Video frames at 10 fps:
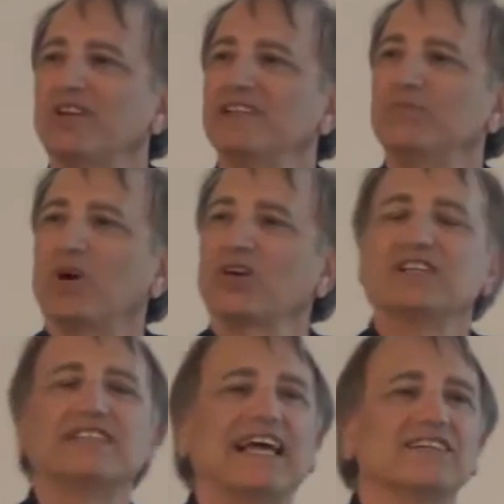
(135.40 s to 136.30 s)
one of these
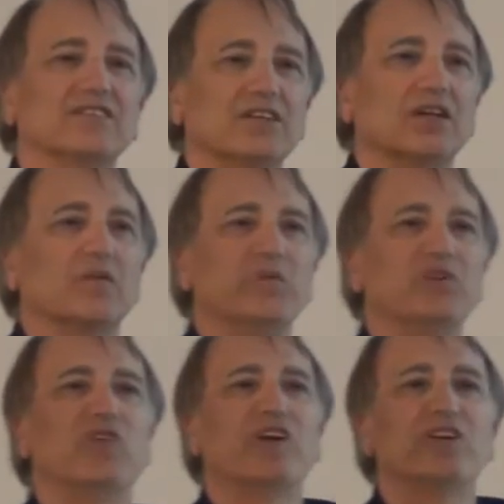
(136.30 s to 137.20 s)
markets has to
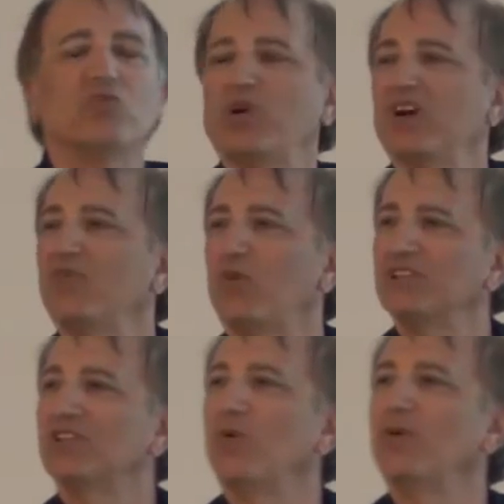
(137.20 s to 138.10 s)
be very aware of
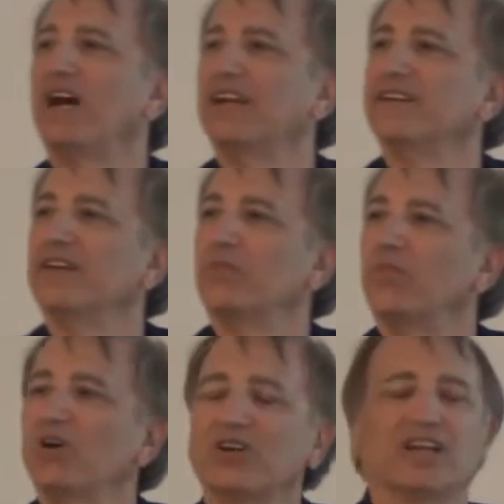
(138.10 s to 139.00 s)
what's going on in their
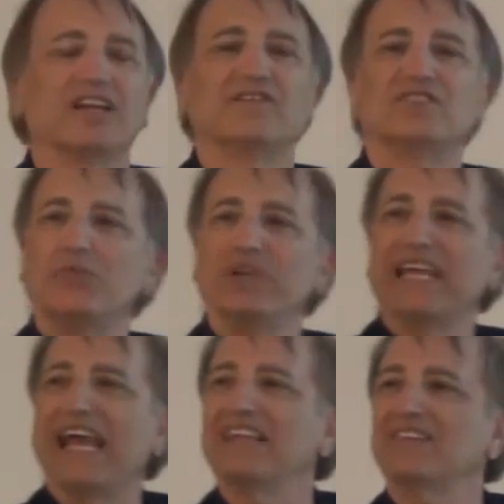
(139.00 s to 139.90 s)
market. And if
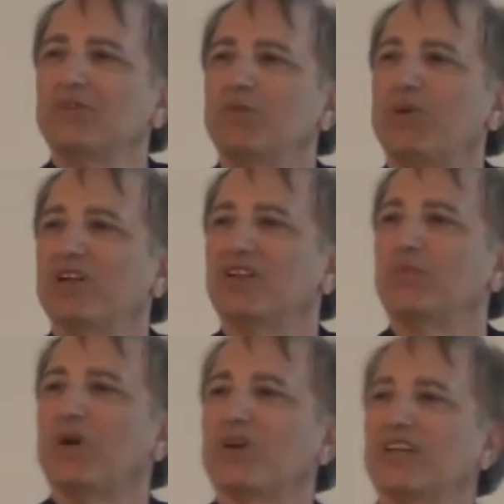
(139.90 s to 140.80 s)
somebody asks them about
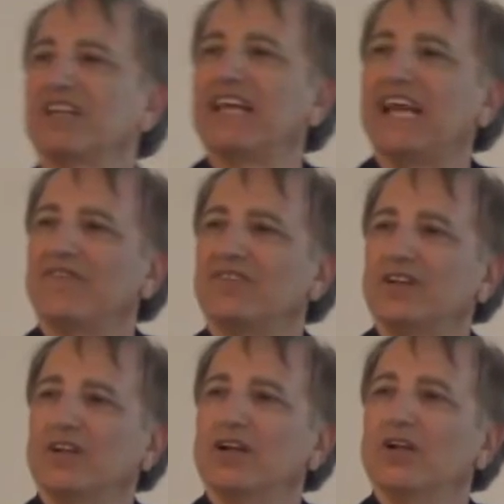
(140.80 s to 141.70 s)
their market, they have
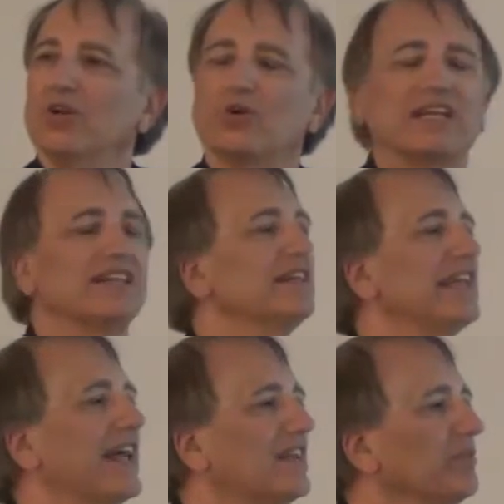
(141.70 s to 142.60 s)
to look at the
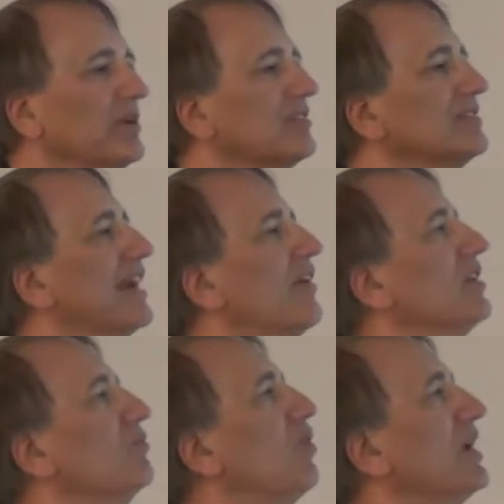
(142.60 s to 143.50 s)
data and be able to
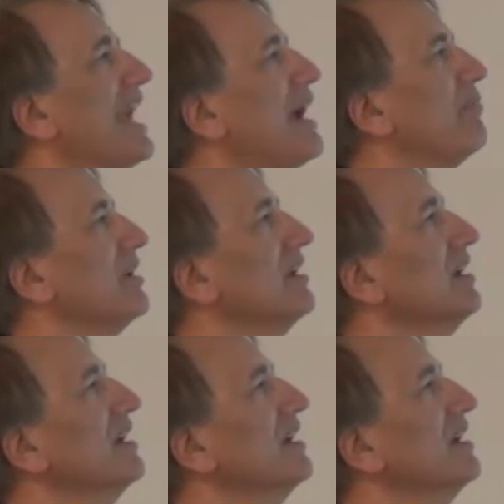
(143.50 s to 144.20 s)
tell them what happened.